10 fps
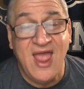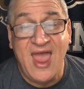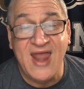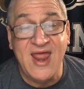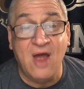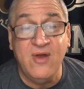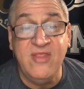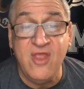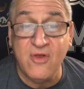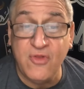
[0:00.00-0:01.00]
And now
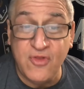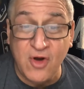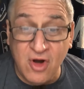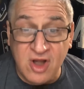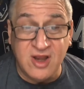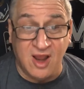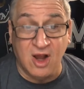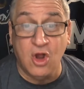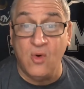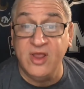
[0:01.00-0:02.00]
in their third year,
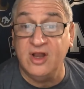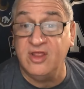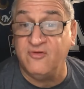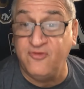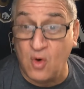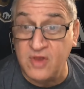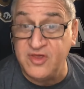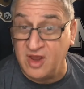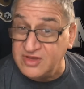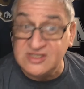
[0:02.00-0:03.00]
going into their fourth
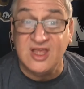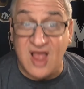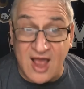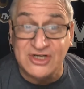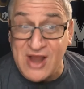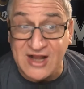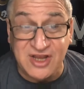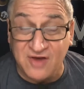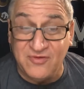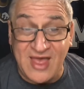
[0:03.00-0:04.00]
year, this is the contract
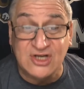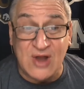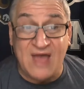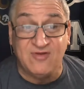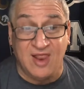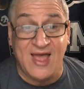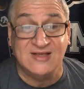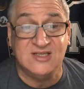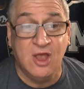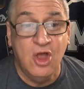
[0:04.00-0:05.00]
year for that draft class,